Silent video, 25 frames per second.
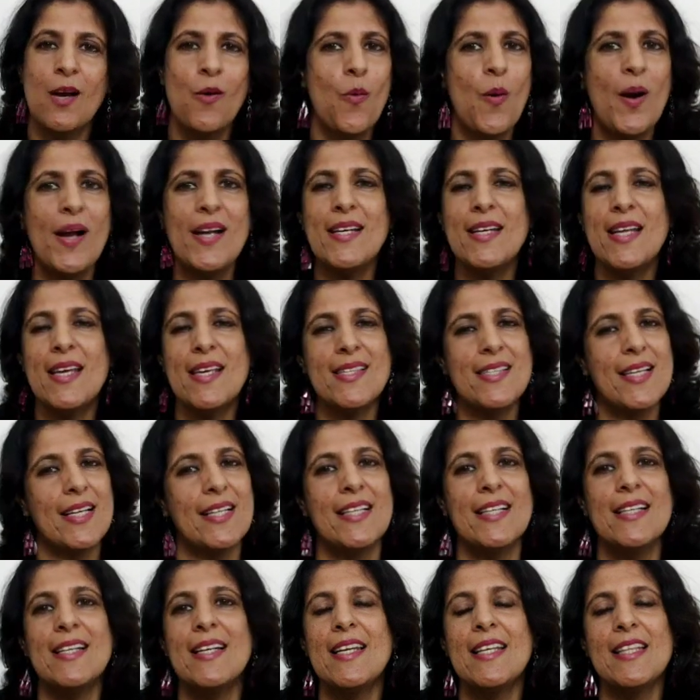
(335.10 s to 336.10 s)
One day
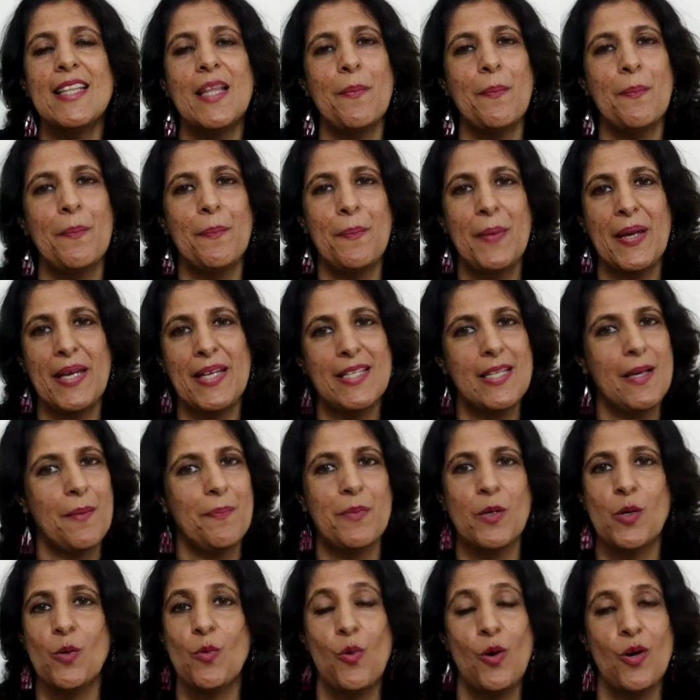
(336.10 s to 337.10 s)
suddenly they picked
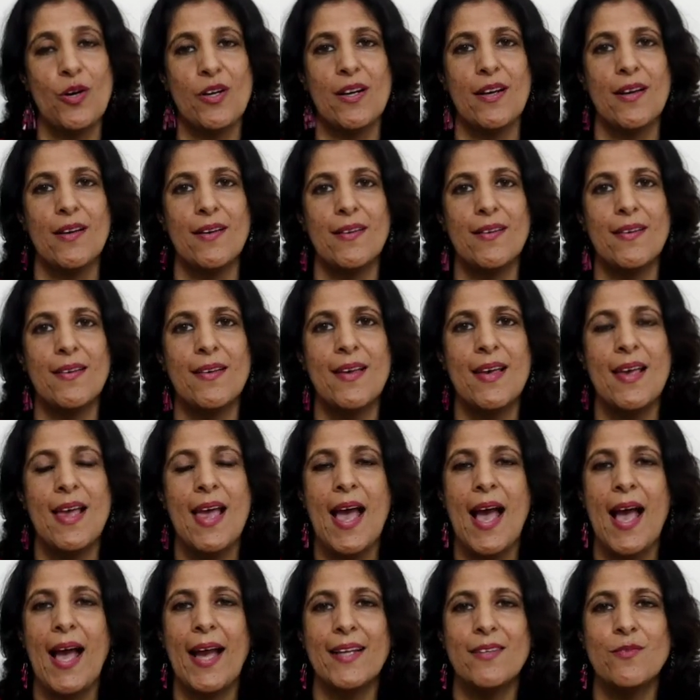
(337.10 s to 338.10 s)
up a quarrel,
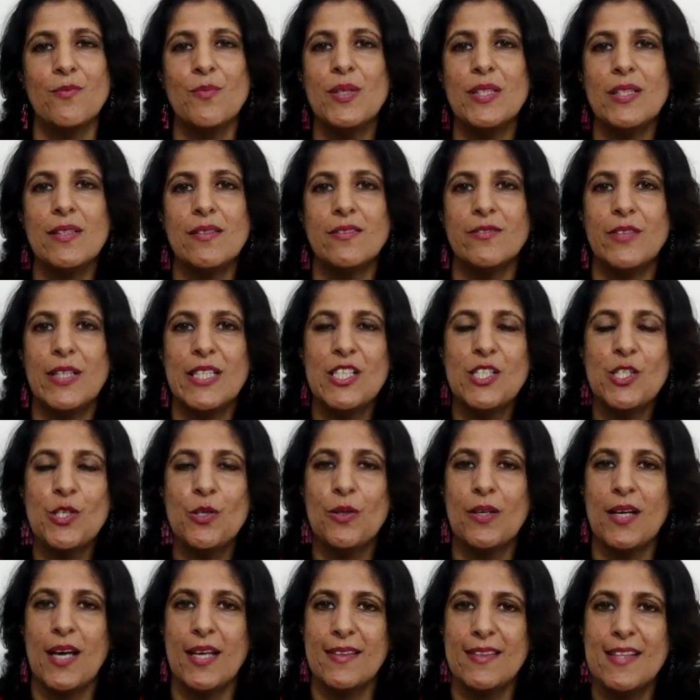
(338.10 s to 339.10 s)
and
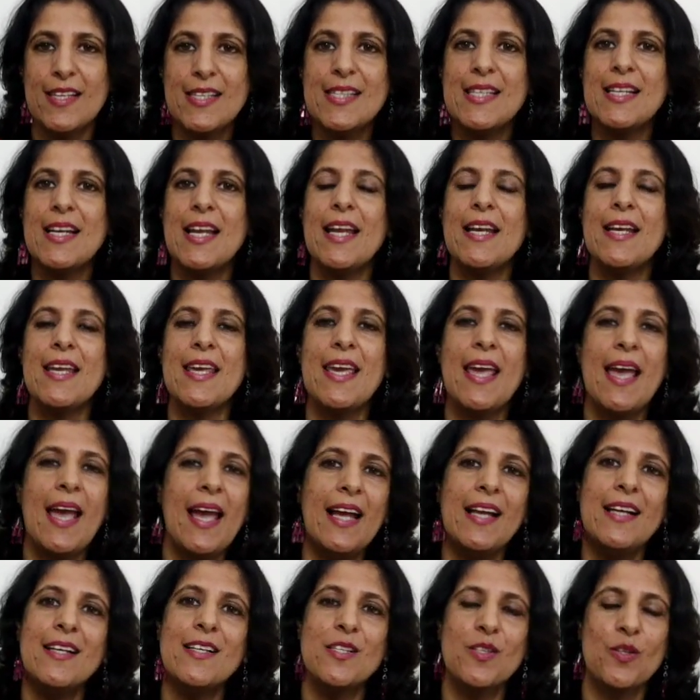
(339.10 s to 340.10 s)
this lady
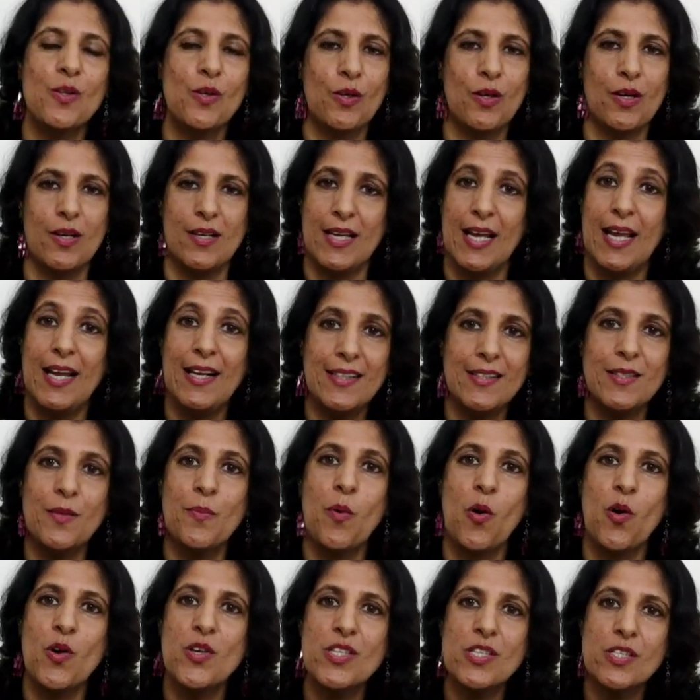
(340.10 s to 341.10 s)
held the
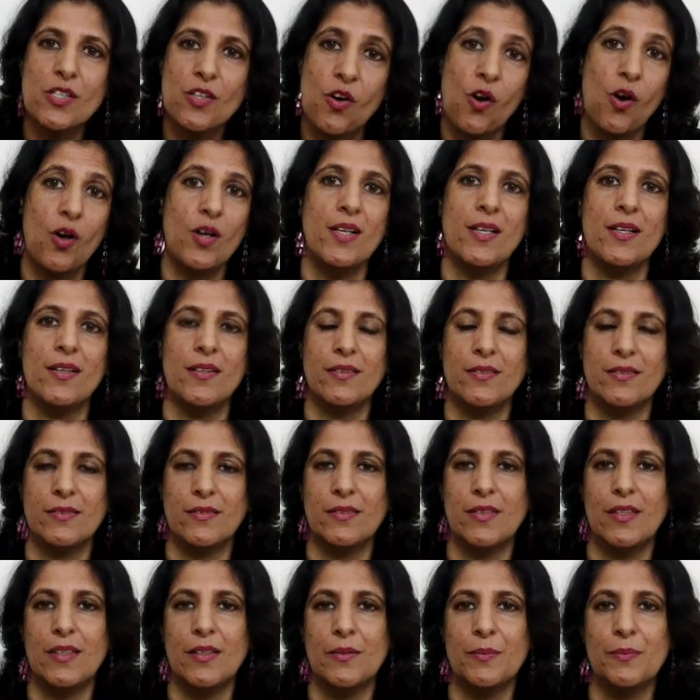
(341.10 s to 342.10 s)
boy's collar
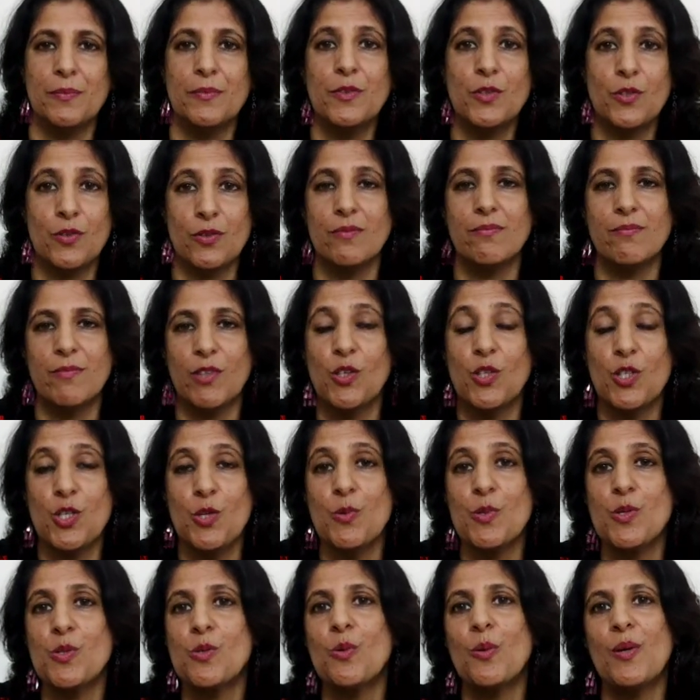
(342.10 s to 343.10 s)
because she
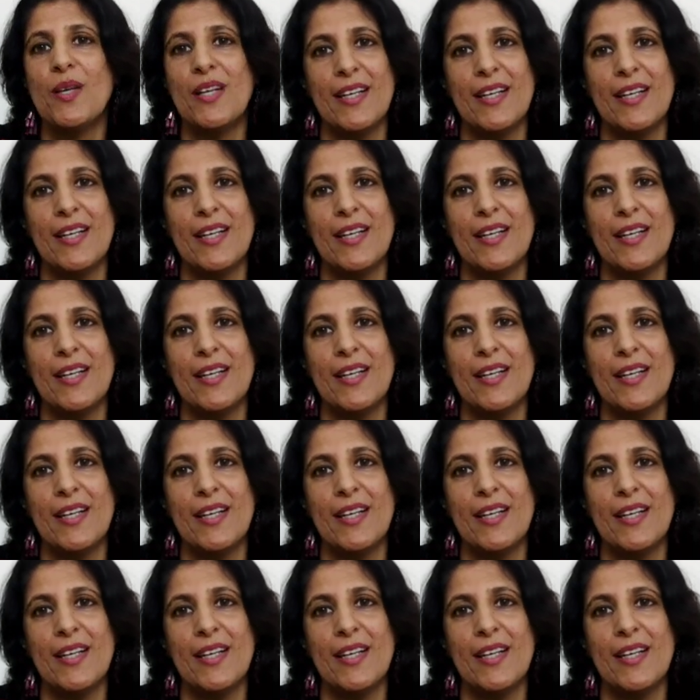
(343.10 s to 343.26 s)
was so